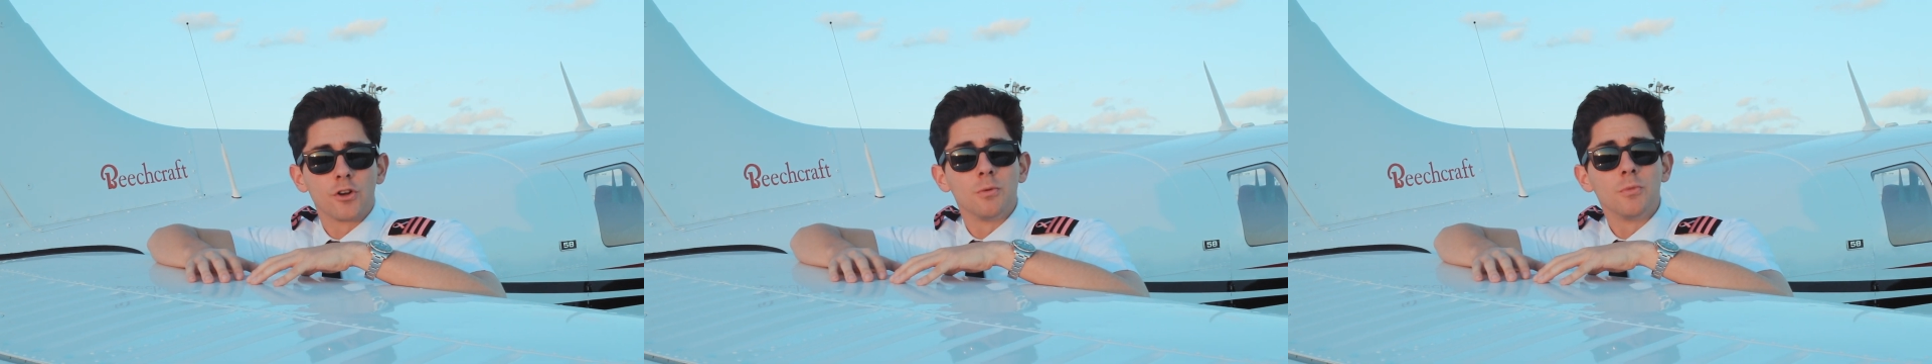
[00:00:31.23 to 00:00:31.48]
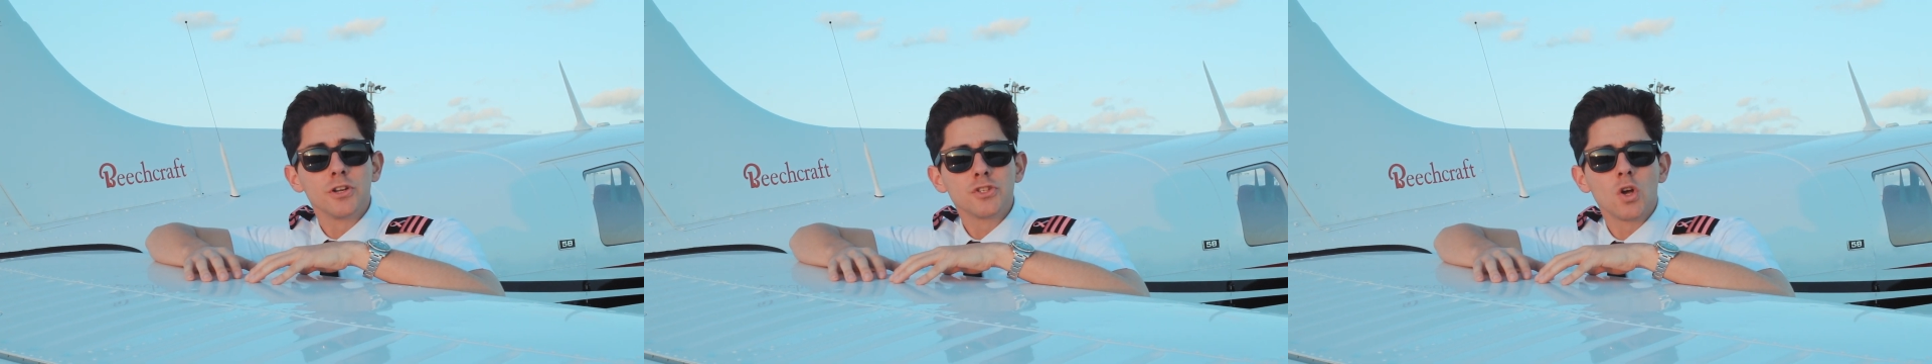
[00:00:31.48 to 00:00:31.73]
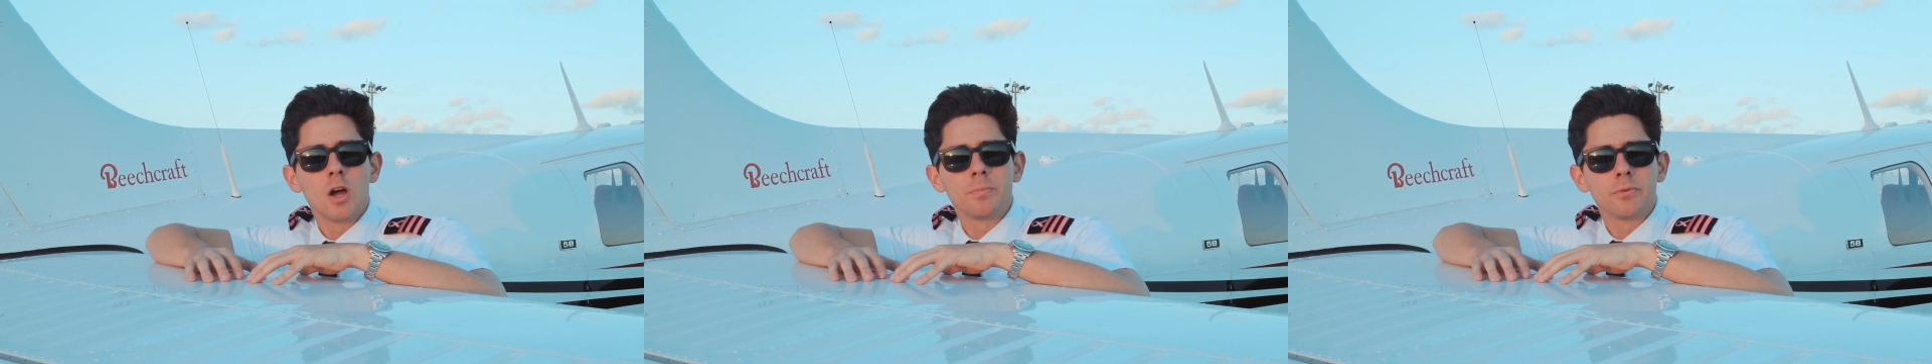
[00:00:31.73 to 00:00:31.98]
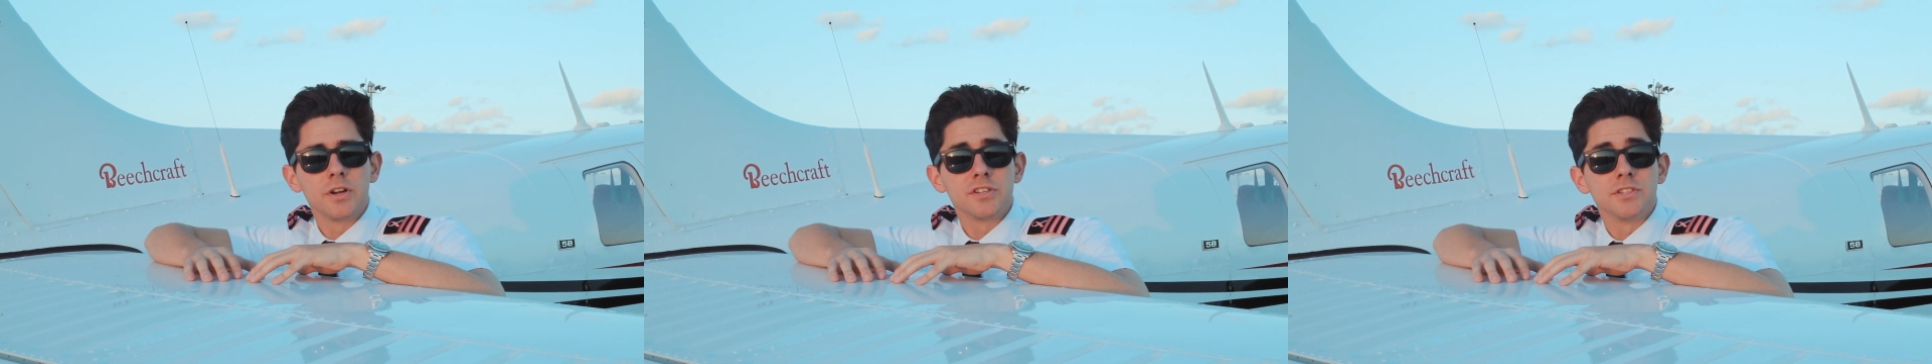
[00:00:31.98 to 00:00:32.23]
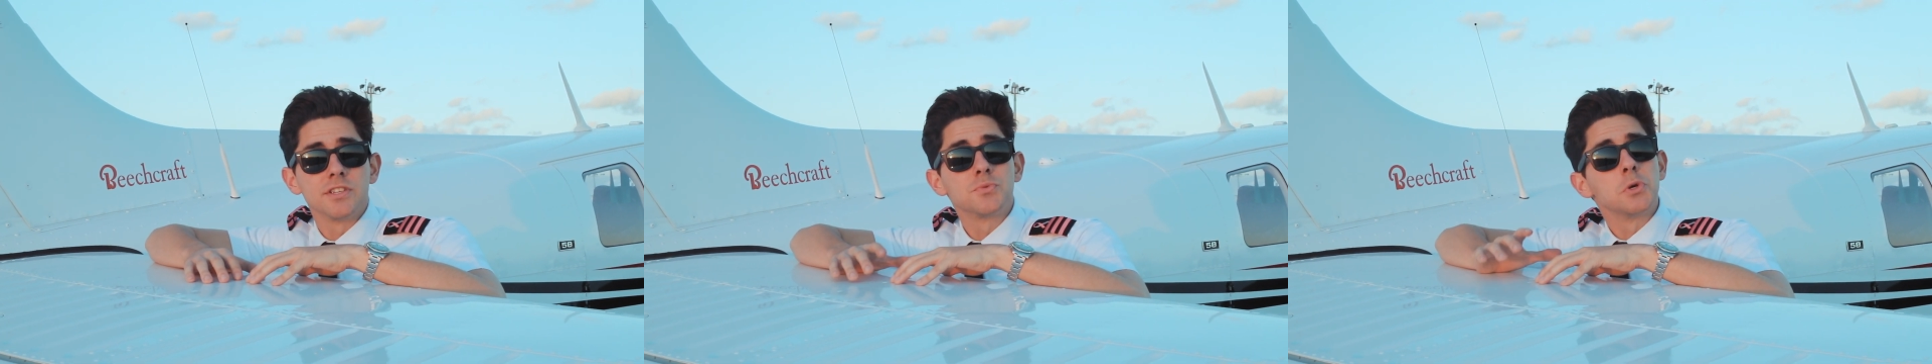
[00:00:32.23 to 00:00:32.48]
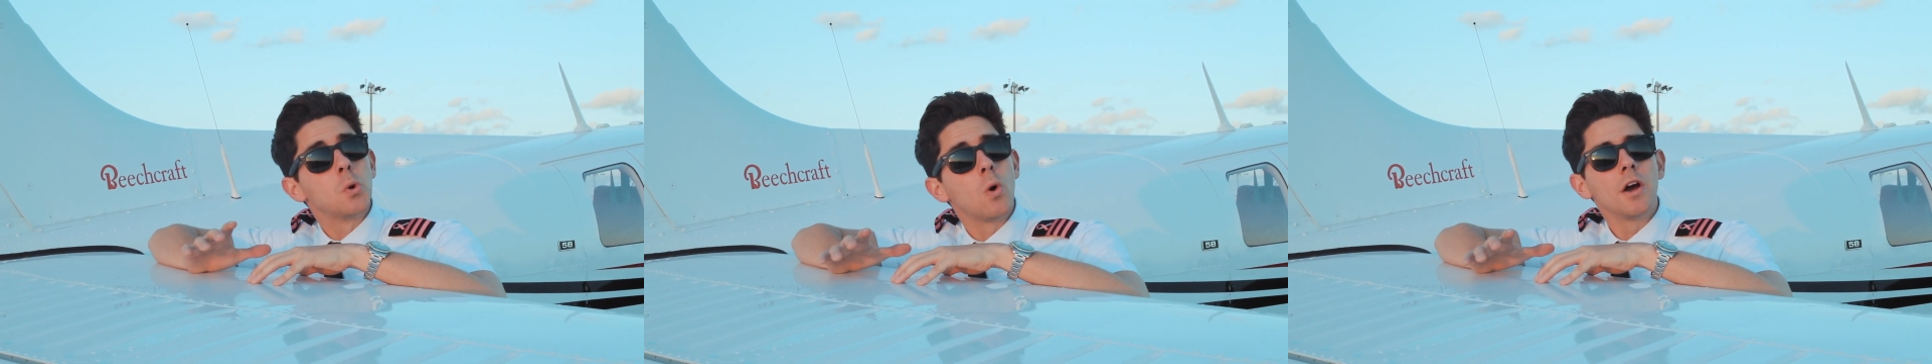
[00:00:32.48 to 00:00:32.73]
commercial operations is
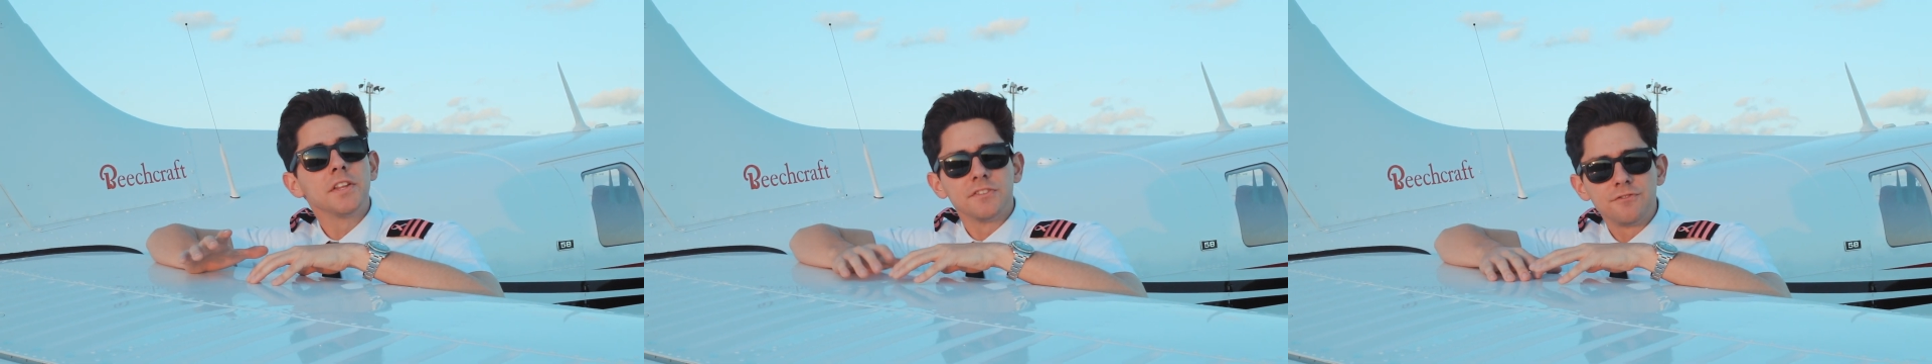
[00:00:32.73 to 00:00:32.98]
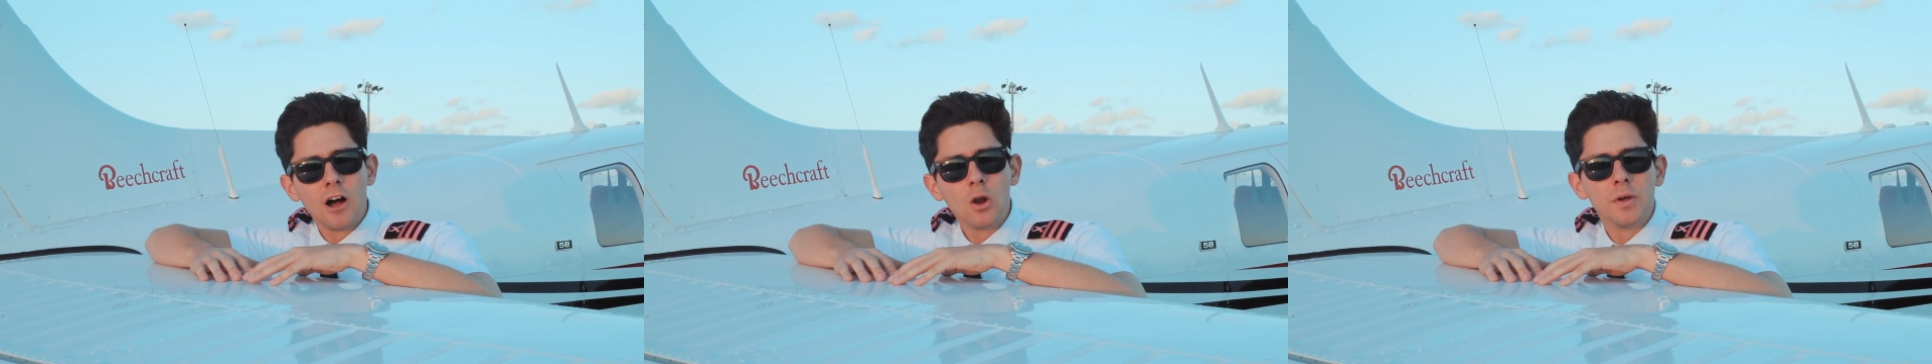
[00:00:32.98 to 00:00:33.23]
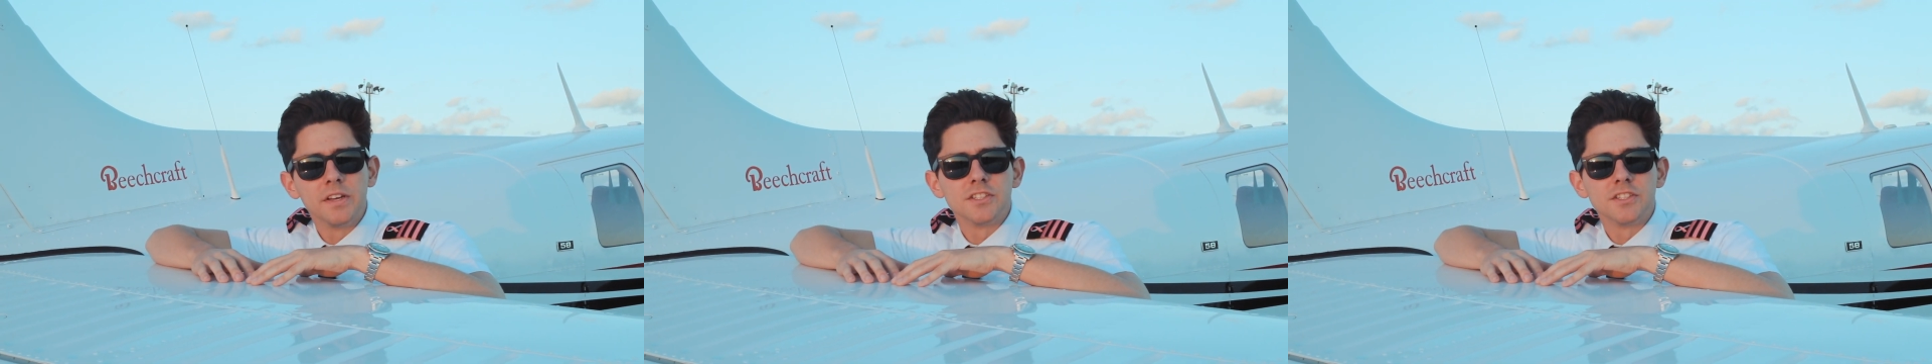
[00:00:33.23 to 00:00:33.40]
required the following